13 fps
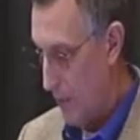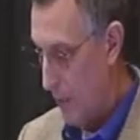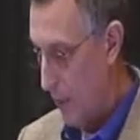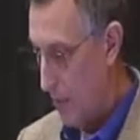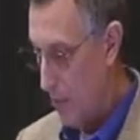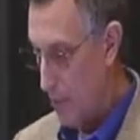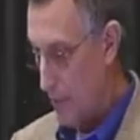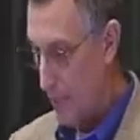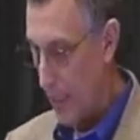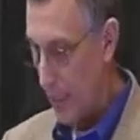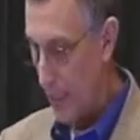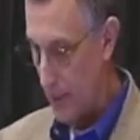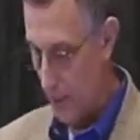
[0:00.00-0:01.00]
published some
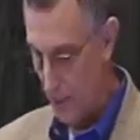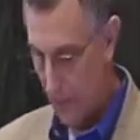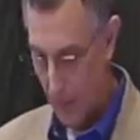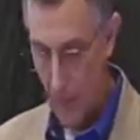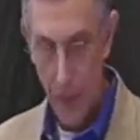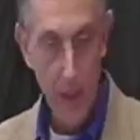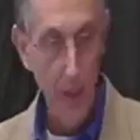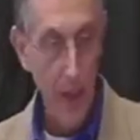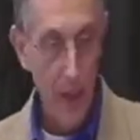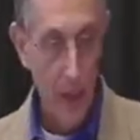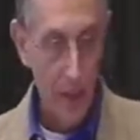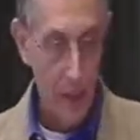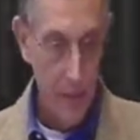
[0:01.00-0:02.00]
data
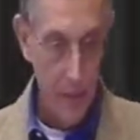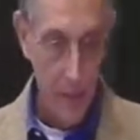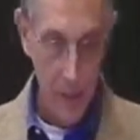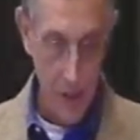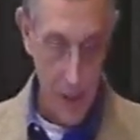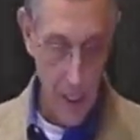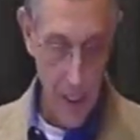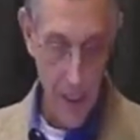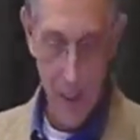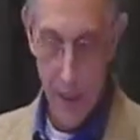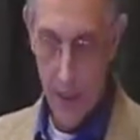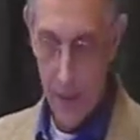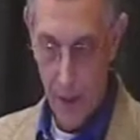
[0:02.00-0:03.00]
that said
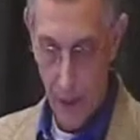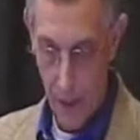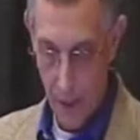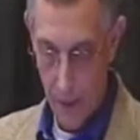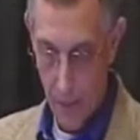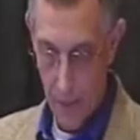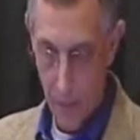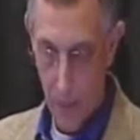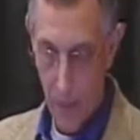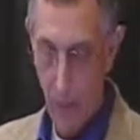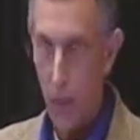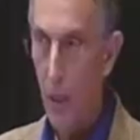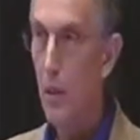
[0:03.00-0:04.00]
that
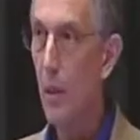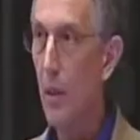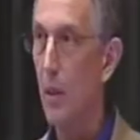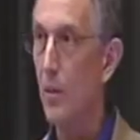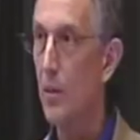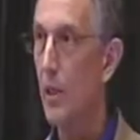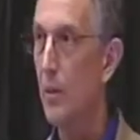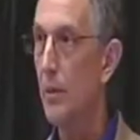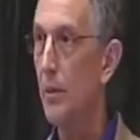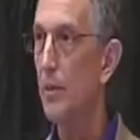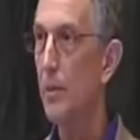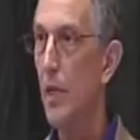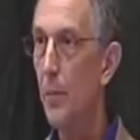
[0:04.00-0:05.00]
plug loads
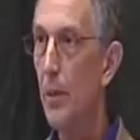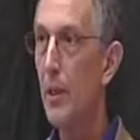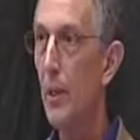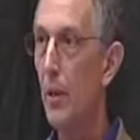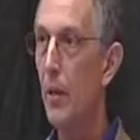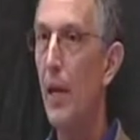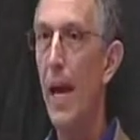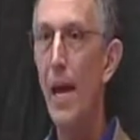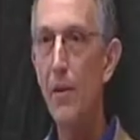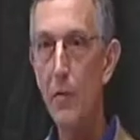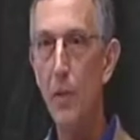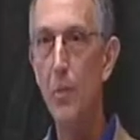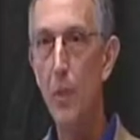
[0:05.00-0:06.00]
in typical,
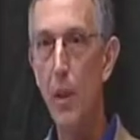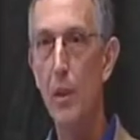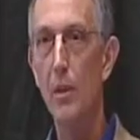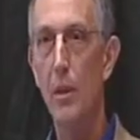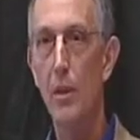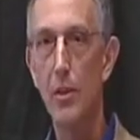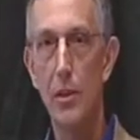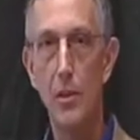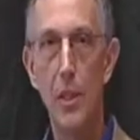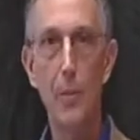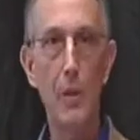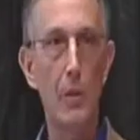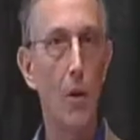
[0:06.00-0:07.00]
average plug loads in
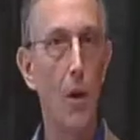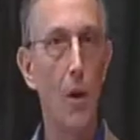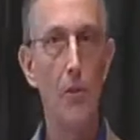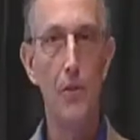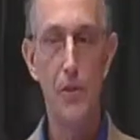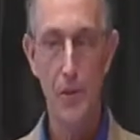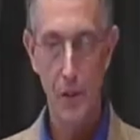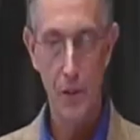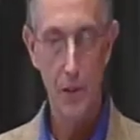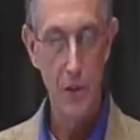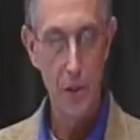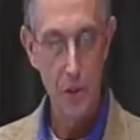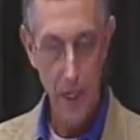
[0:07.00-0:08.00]
typical office
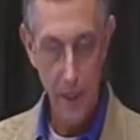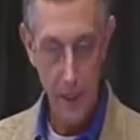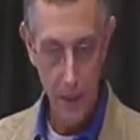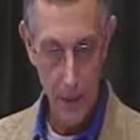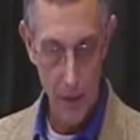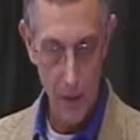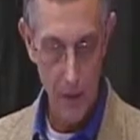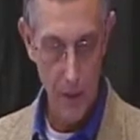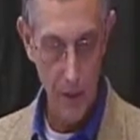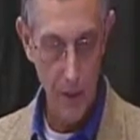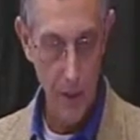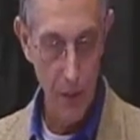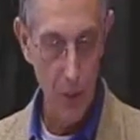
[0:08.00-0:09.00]
scenarios are
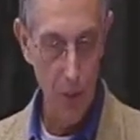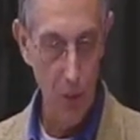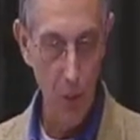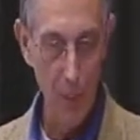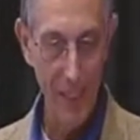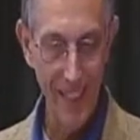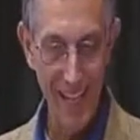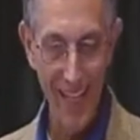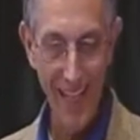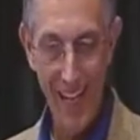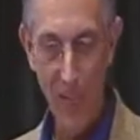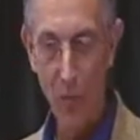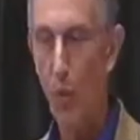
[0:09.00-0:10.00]
reaching
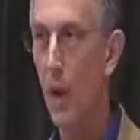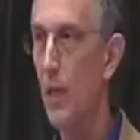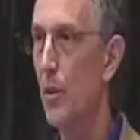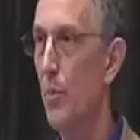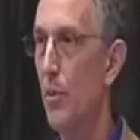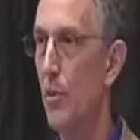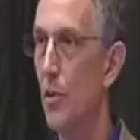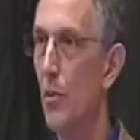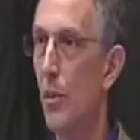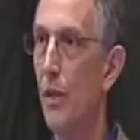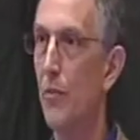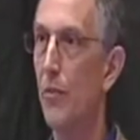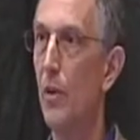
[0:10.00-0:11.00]
0.88 watts per
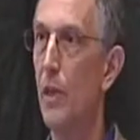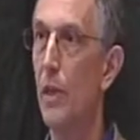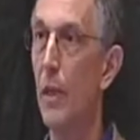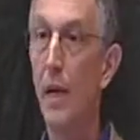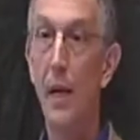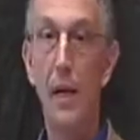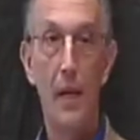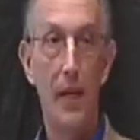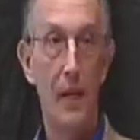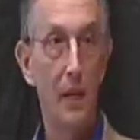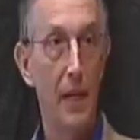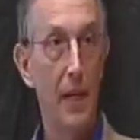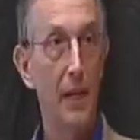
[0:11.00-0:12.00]
square foot.
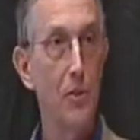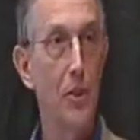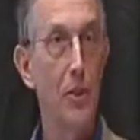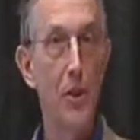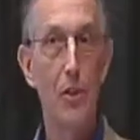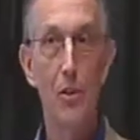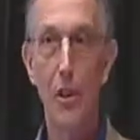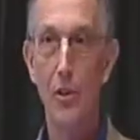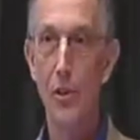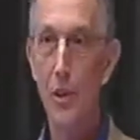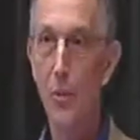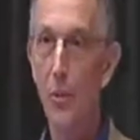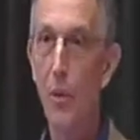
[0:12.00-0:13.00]
Now, the energy code says
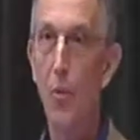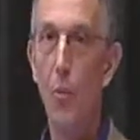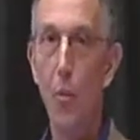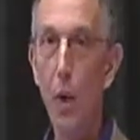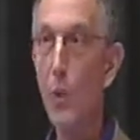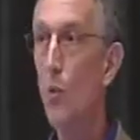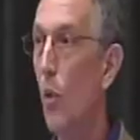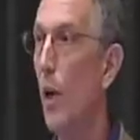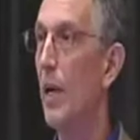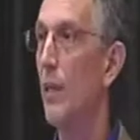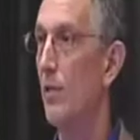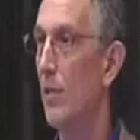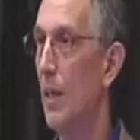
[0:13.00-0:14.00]
you can put 1 watt